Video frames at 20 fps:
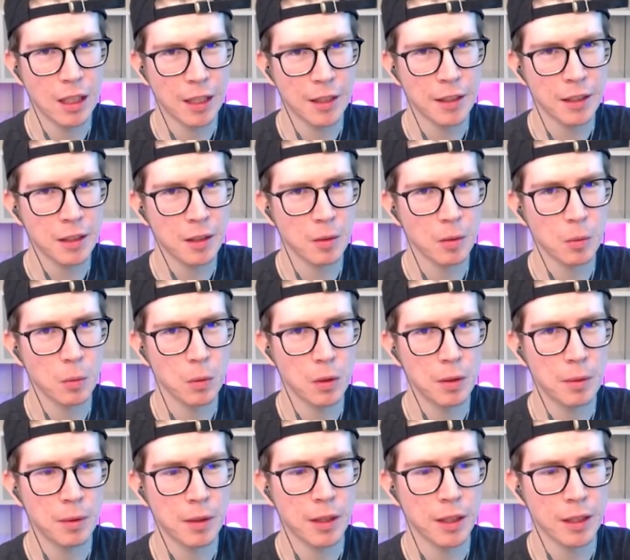I think the
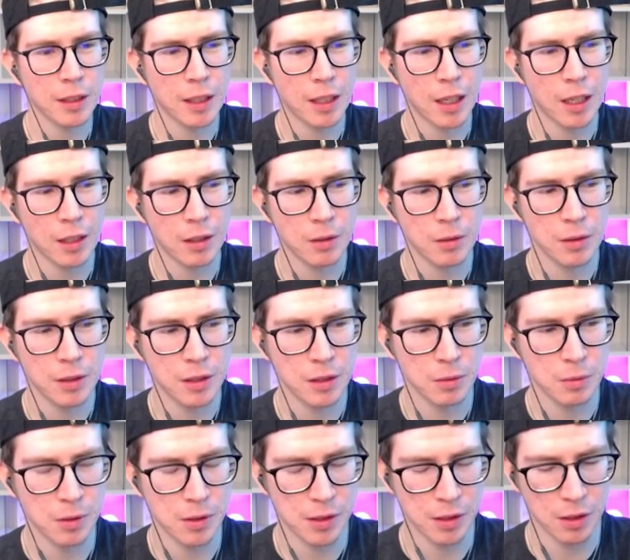one thing that I
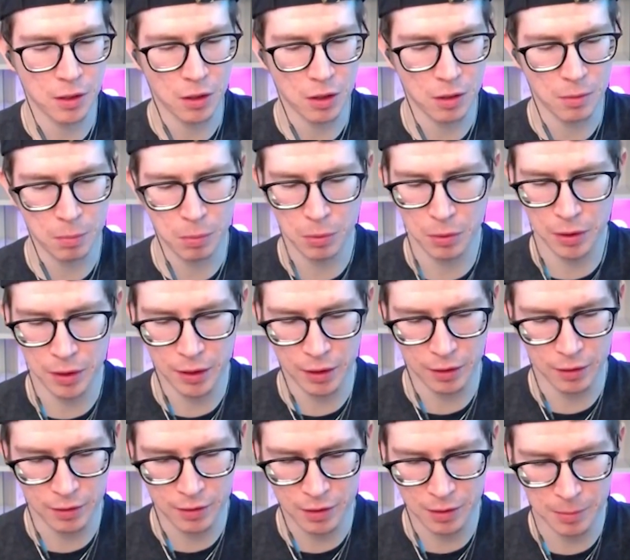noticed was in
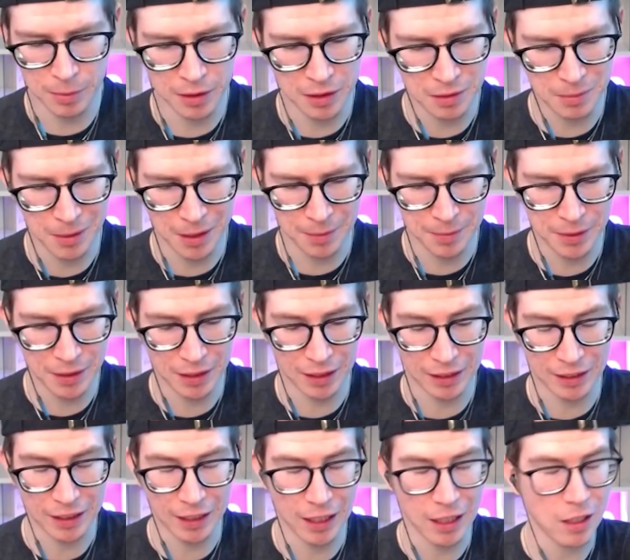hardpoint, some of these maps had
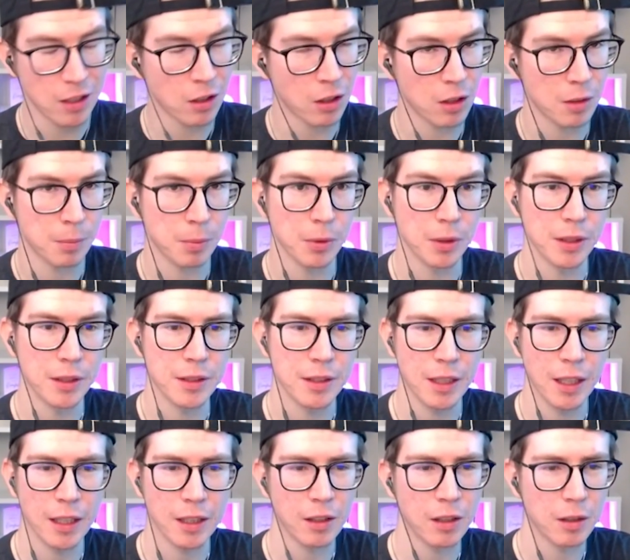like 8 hardpoints,
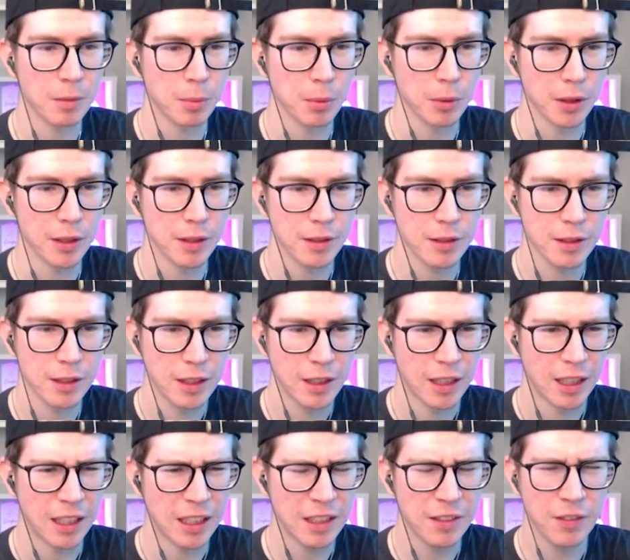9 hardpoints.
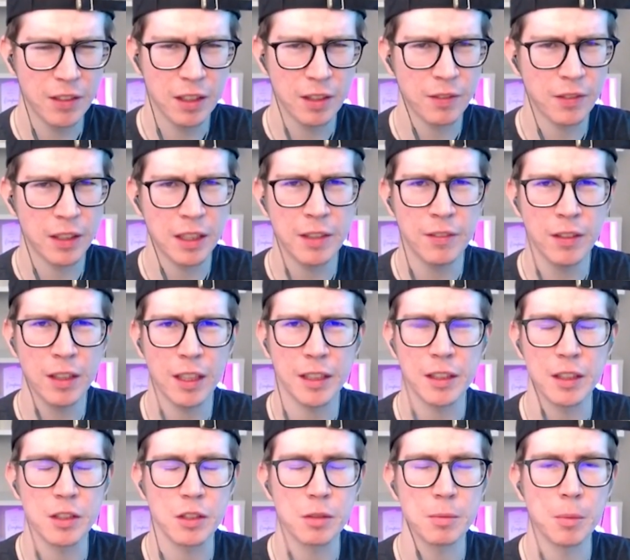And even like
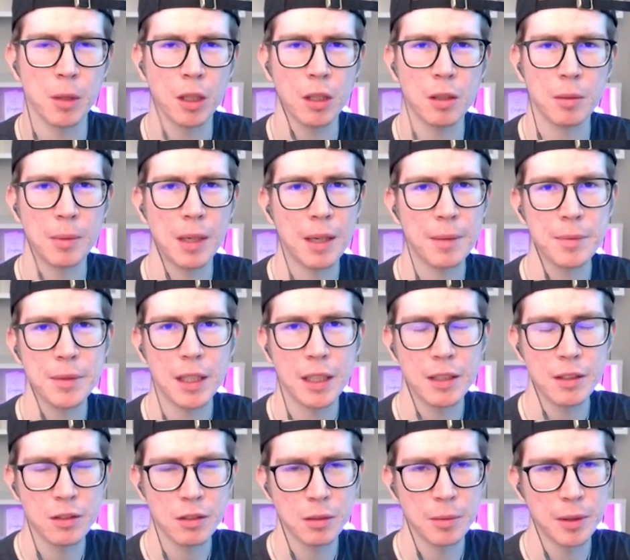the smaller maps
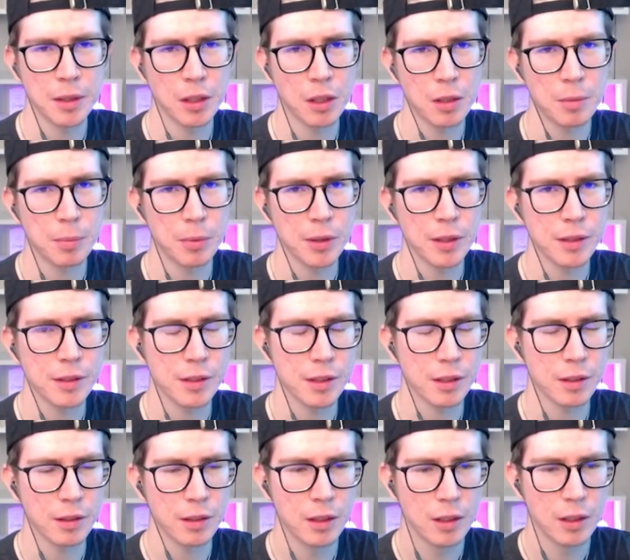had so many
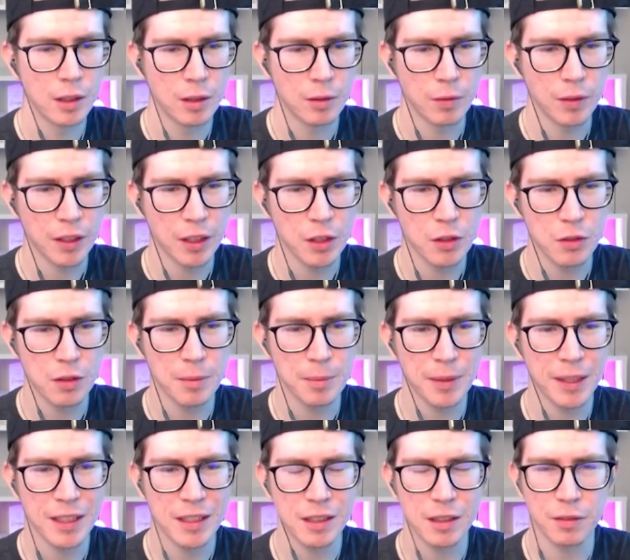hardpoints, we can trim
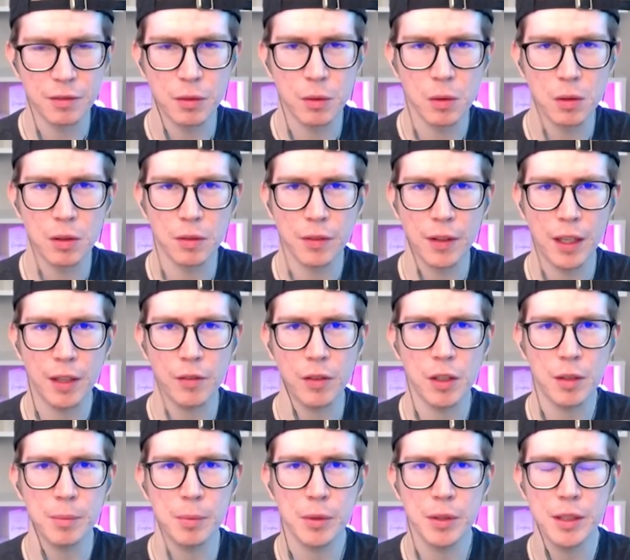that to 4 or 5
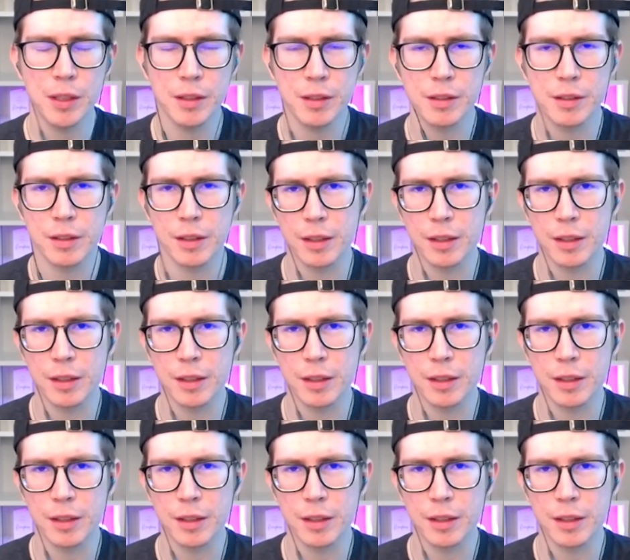hardpoints.